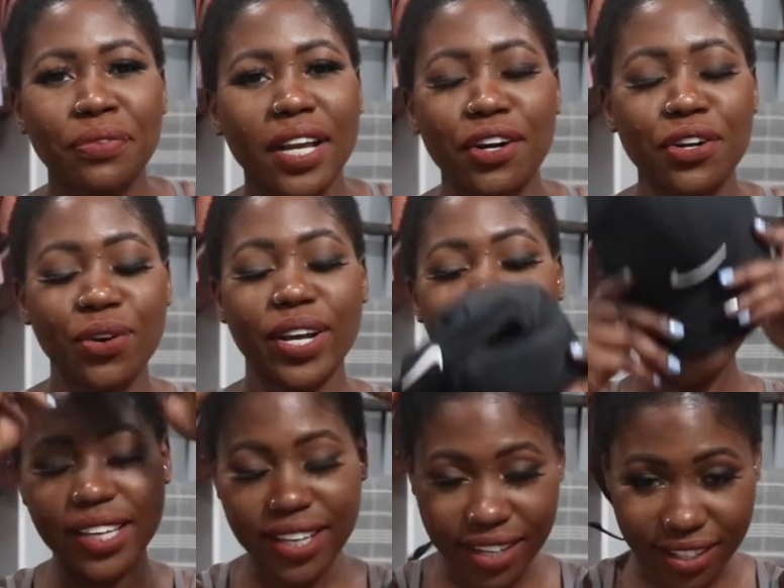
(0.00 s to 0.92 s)
I don't know, I
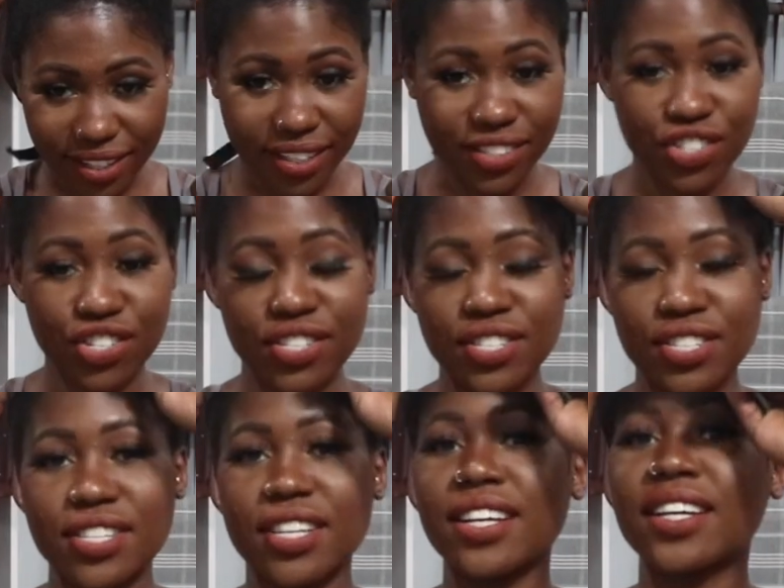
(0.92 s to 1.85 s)
like it.
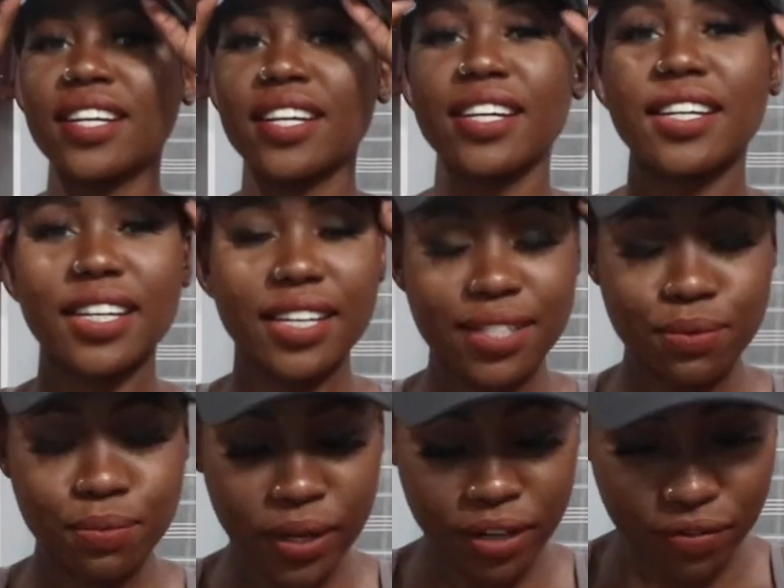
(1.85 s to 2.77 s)
It's
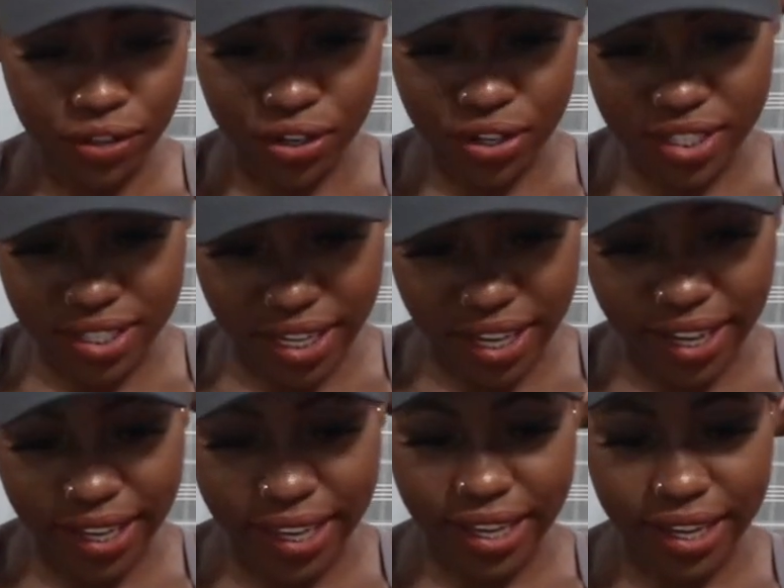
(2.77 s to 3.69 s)
one of those that I
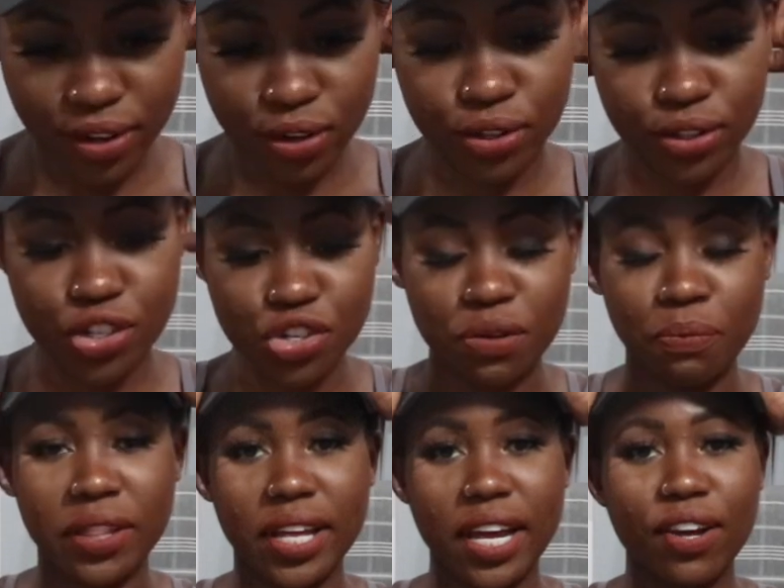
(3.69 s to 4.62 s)
can't go to the gym
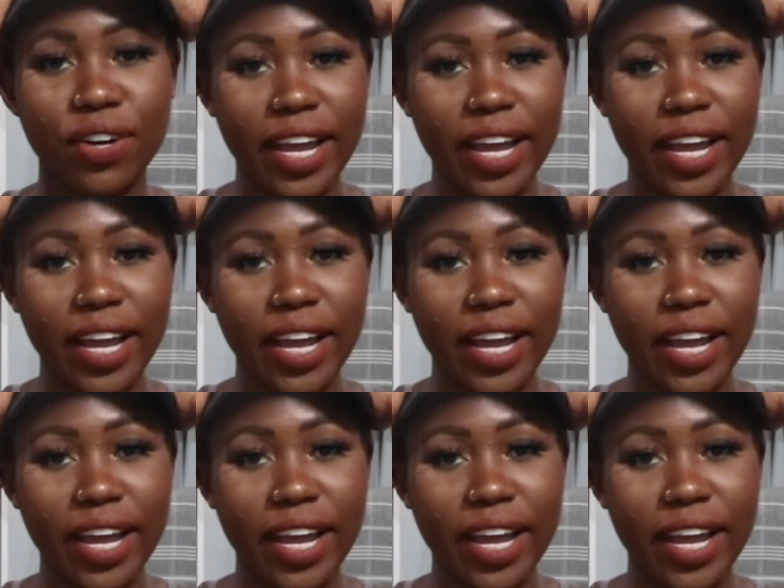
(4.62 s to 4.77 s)
without.